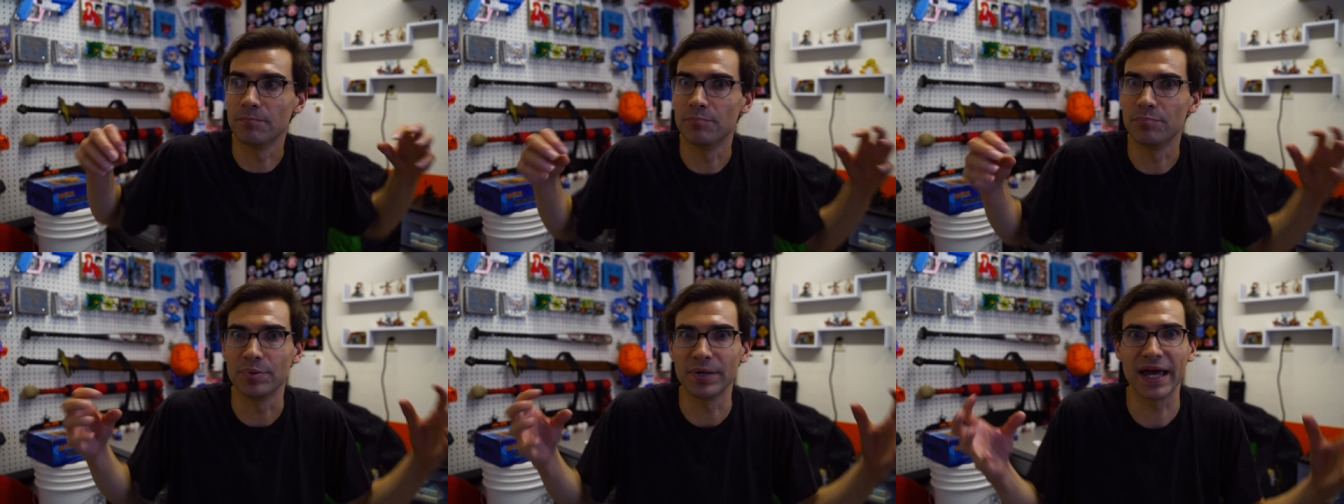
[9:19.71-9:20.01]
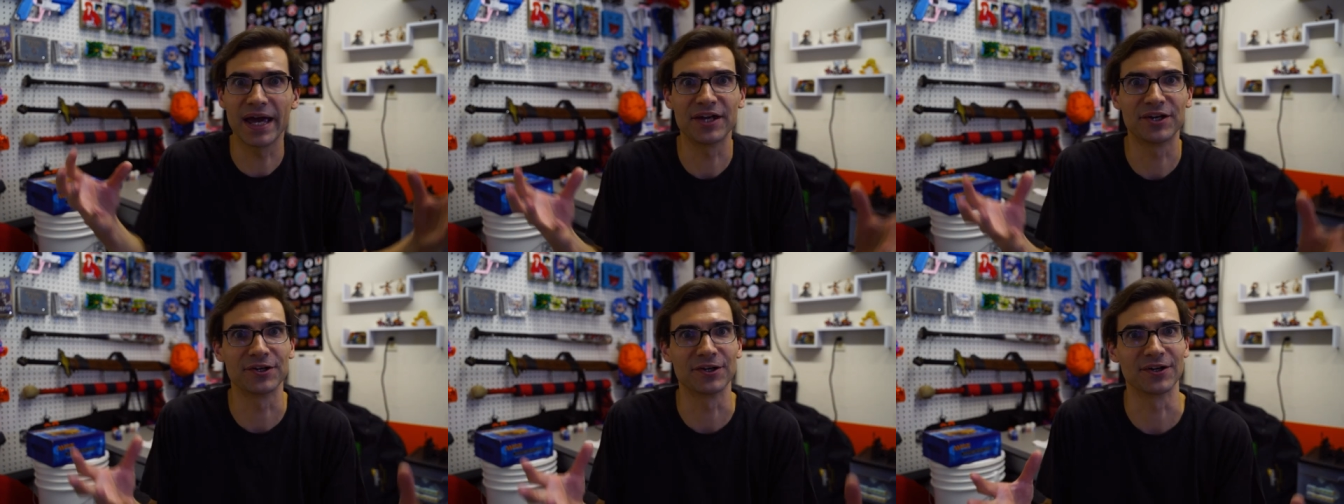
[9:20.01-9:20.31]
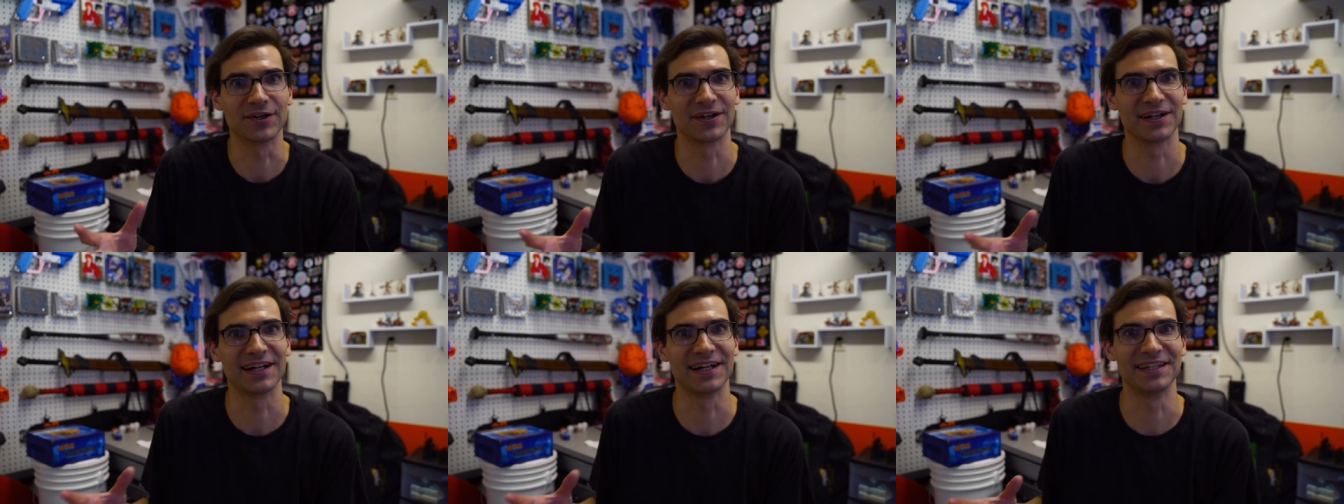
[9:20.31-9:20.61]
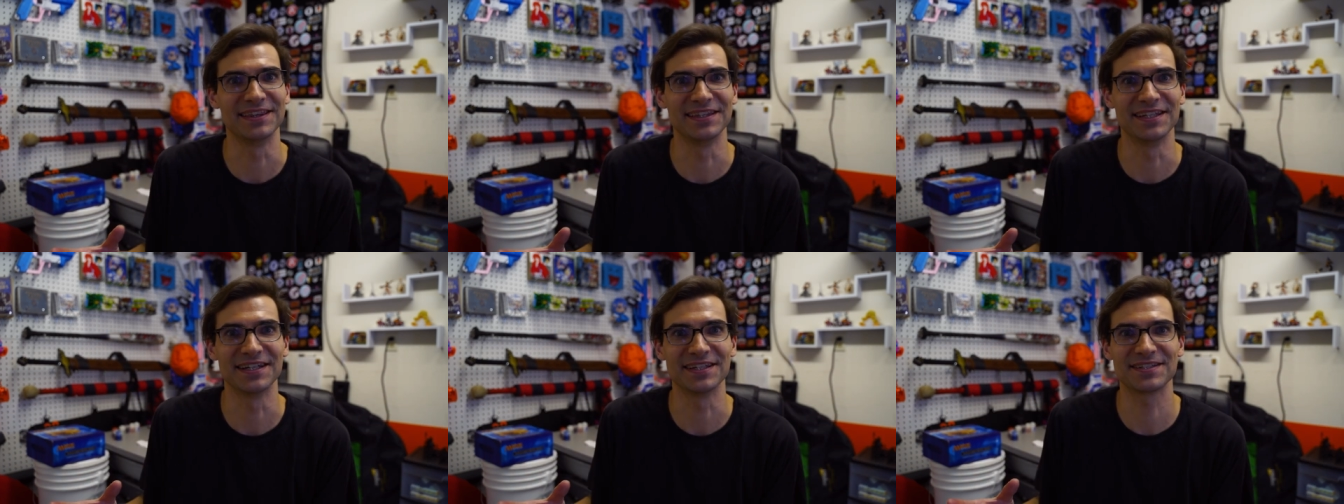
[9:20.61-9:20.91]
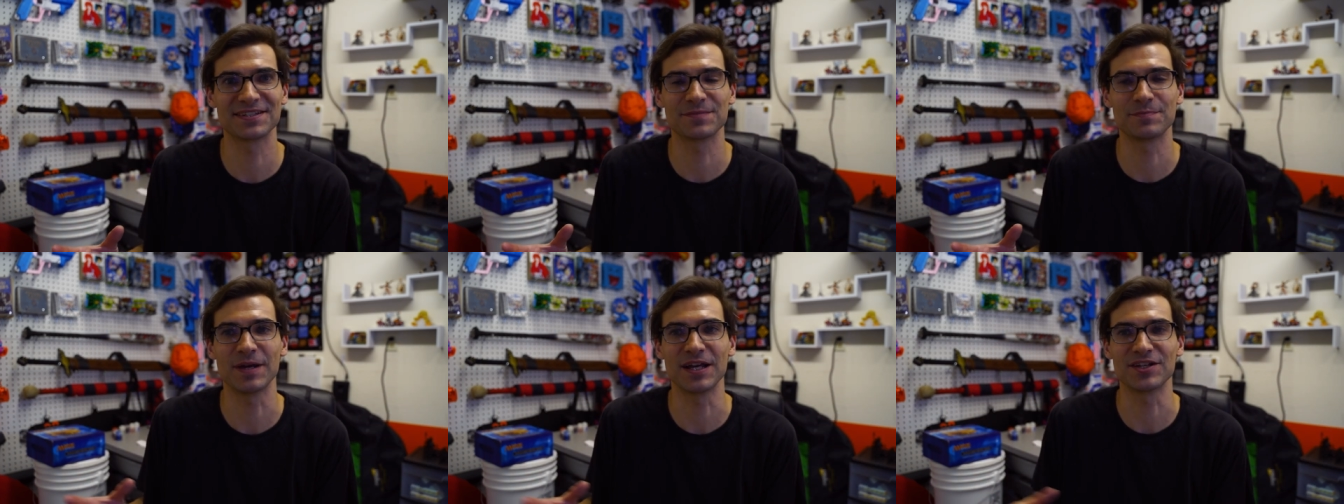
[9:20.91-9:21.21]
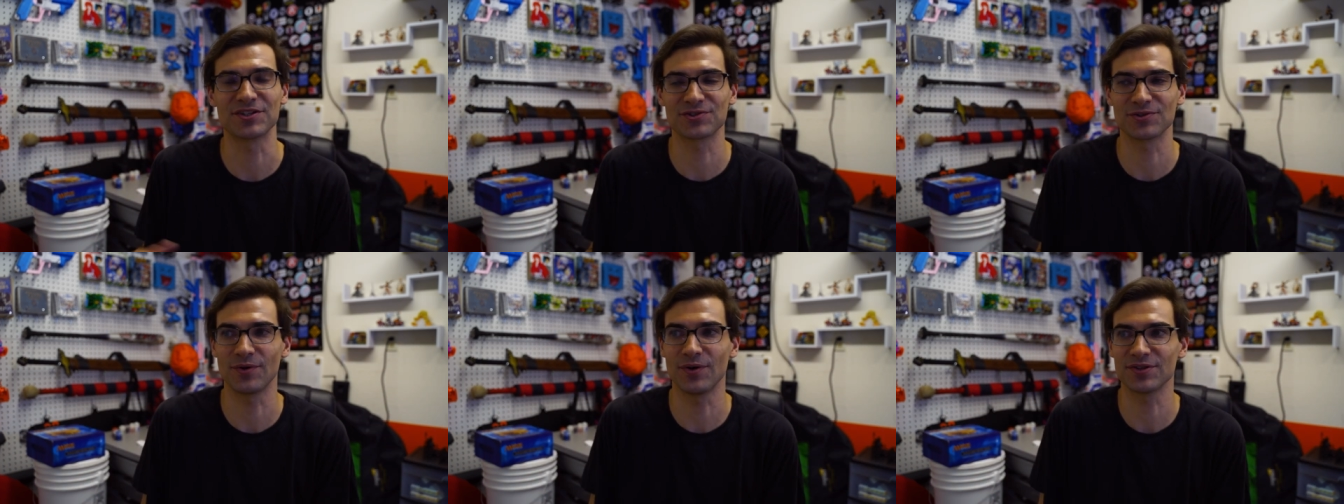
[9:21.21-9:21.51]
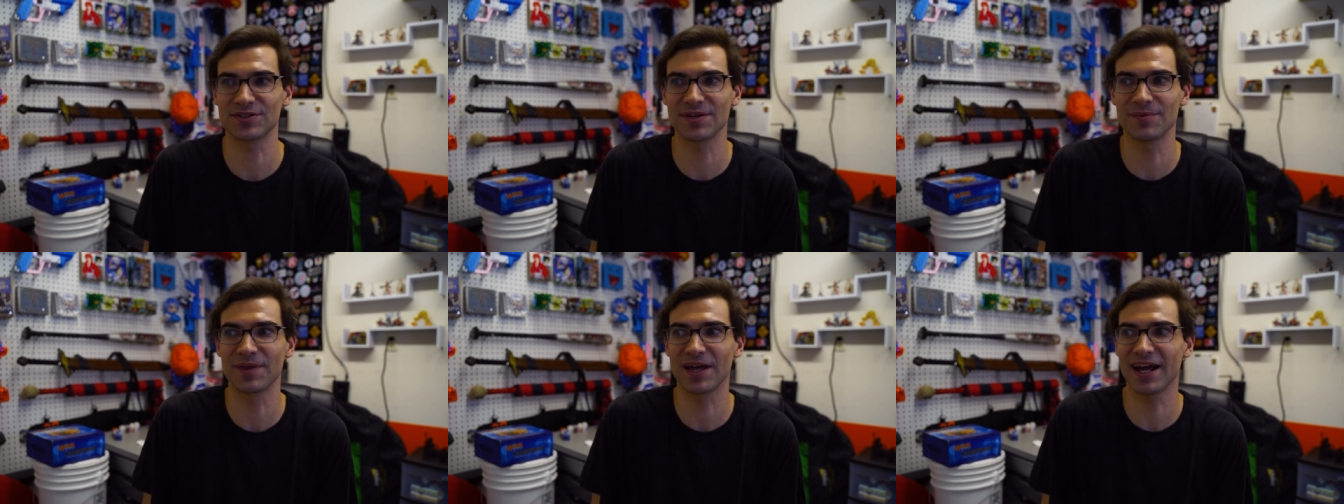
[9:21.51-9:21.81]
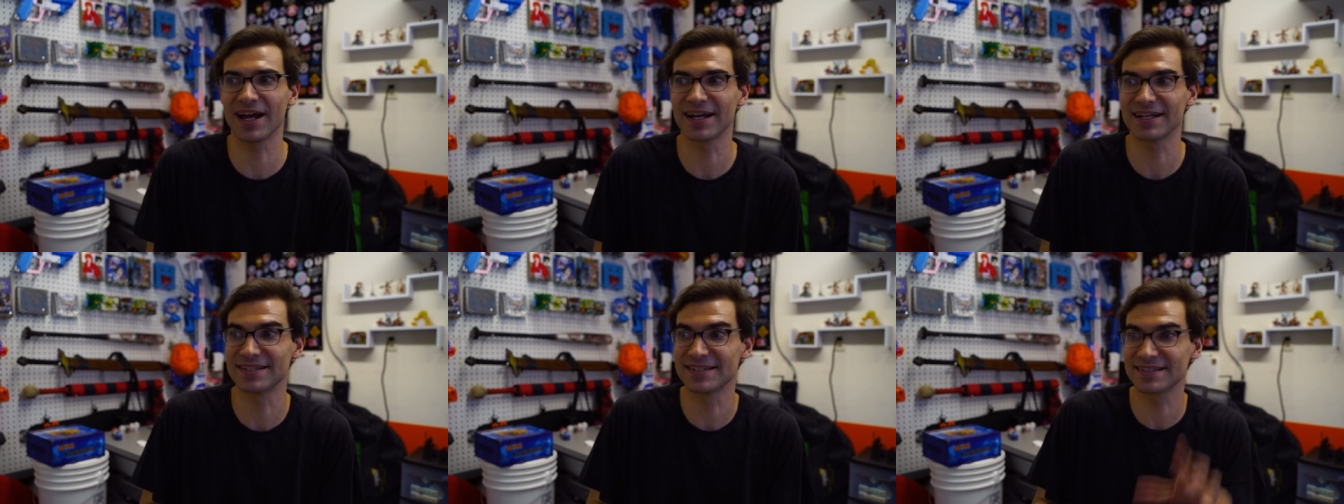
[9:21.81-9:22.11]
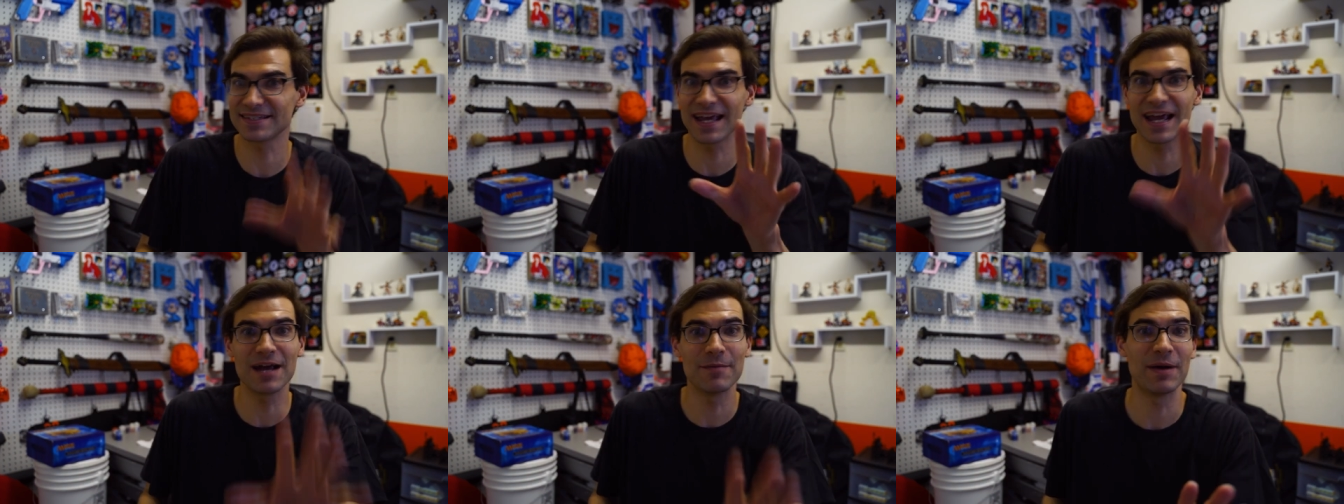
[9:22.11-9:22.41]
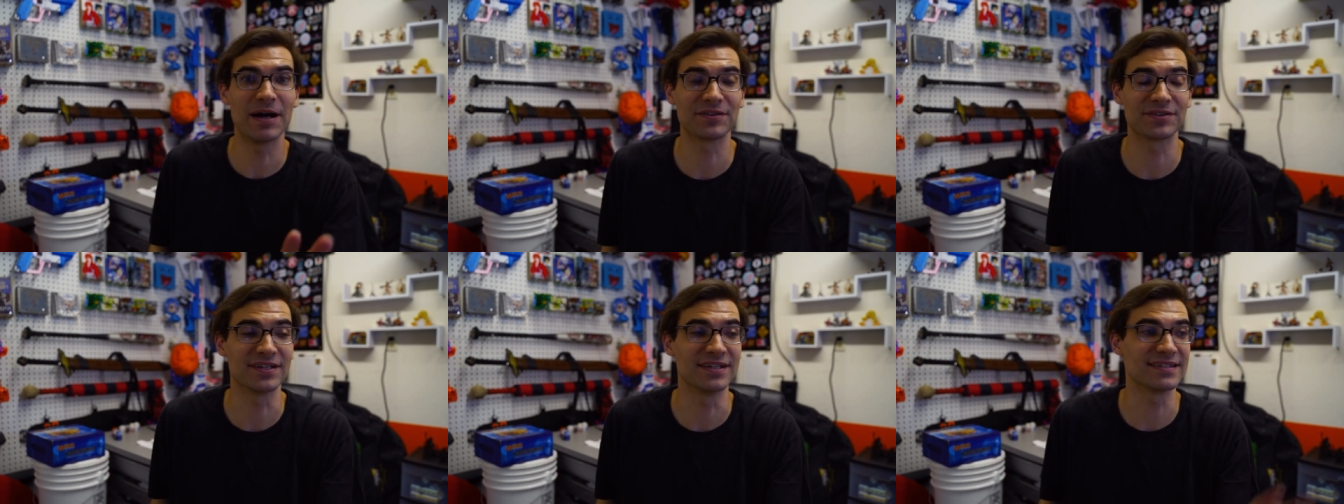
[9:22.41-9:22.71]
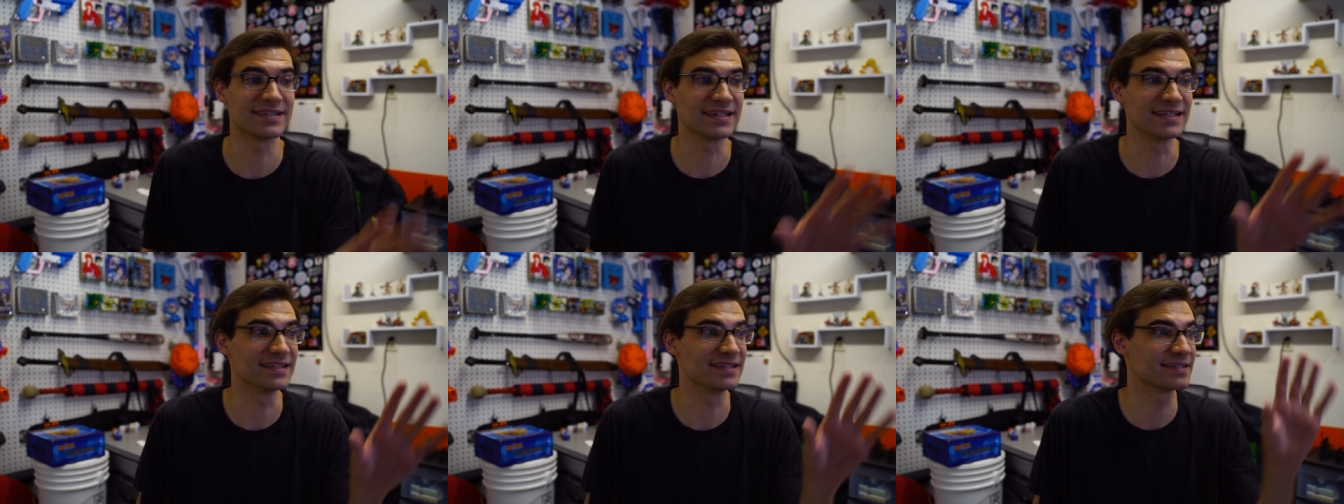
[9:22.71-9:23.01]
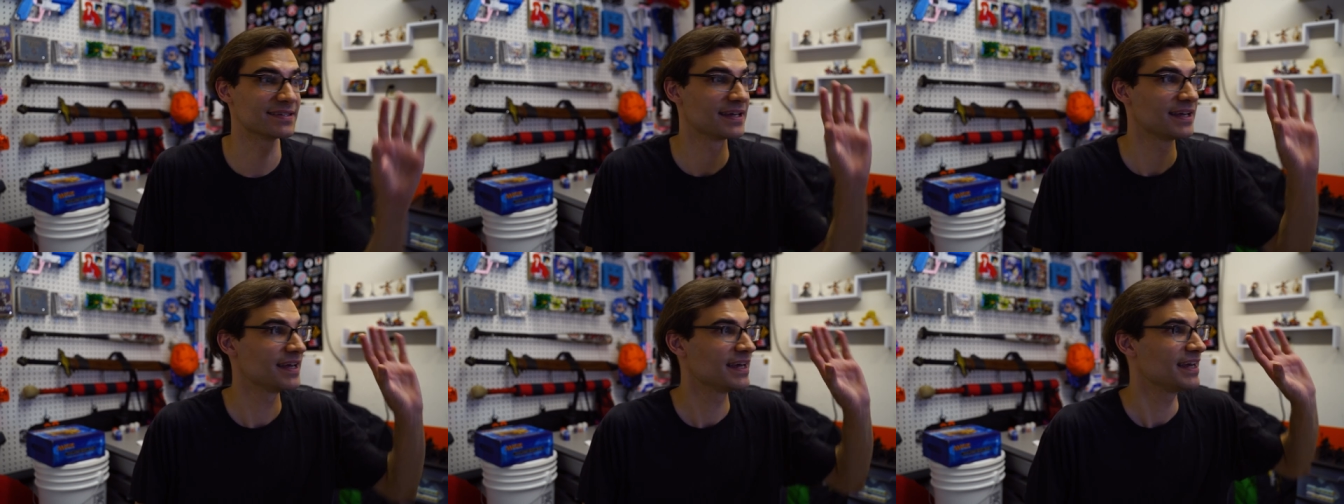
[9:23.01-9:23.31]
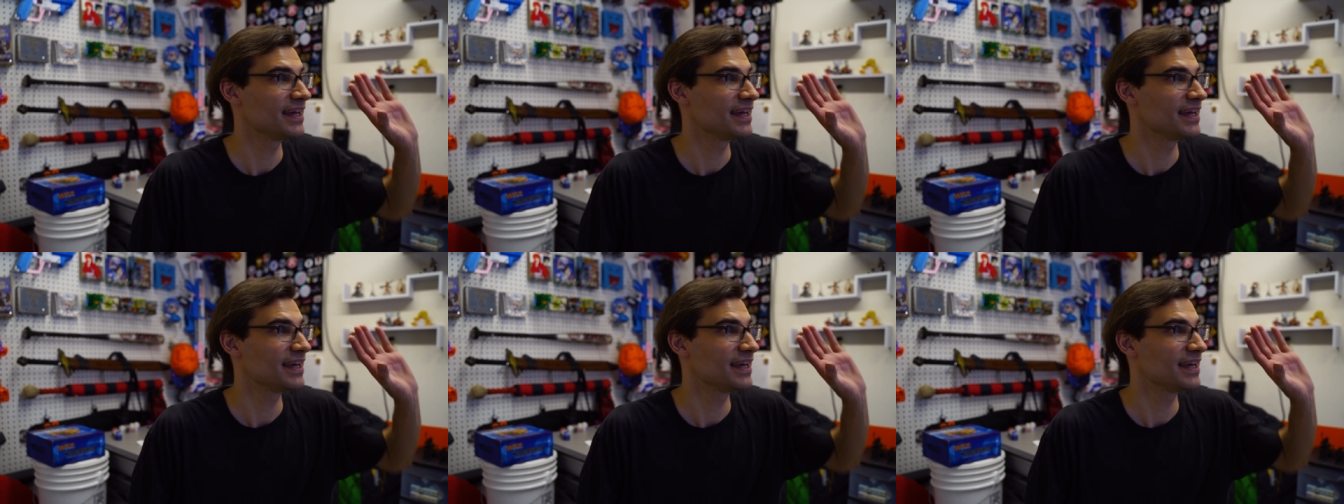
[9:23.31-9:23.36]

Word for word: better in this space. So something I could say about this is